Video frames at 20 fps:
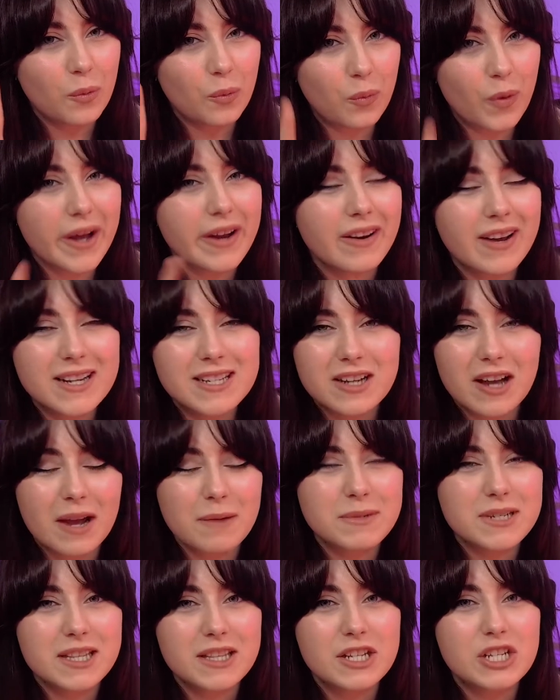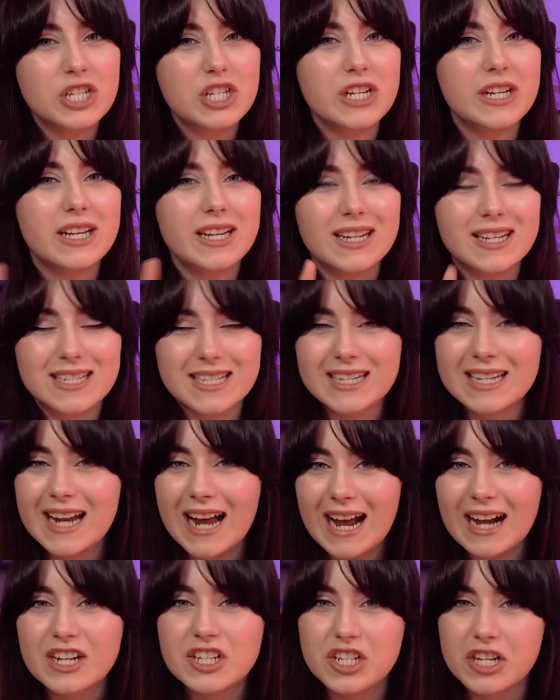when I typed in the cheat, it didn't
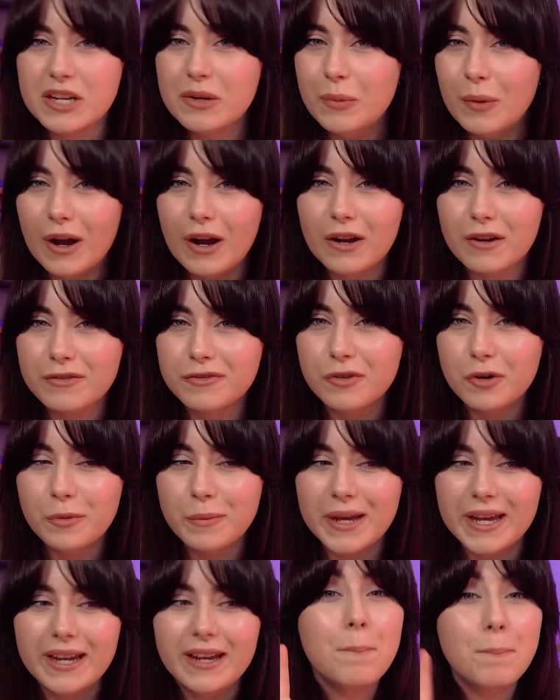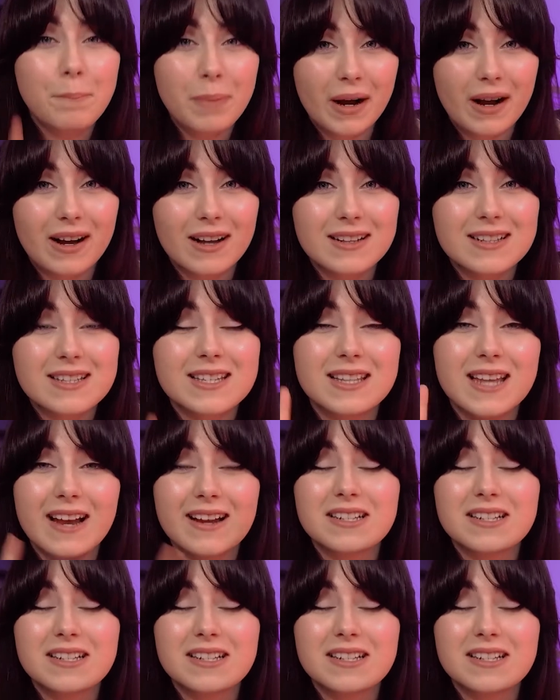actually work for me, but there is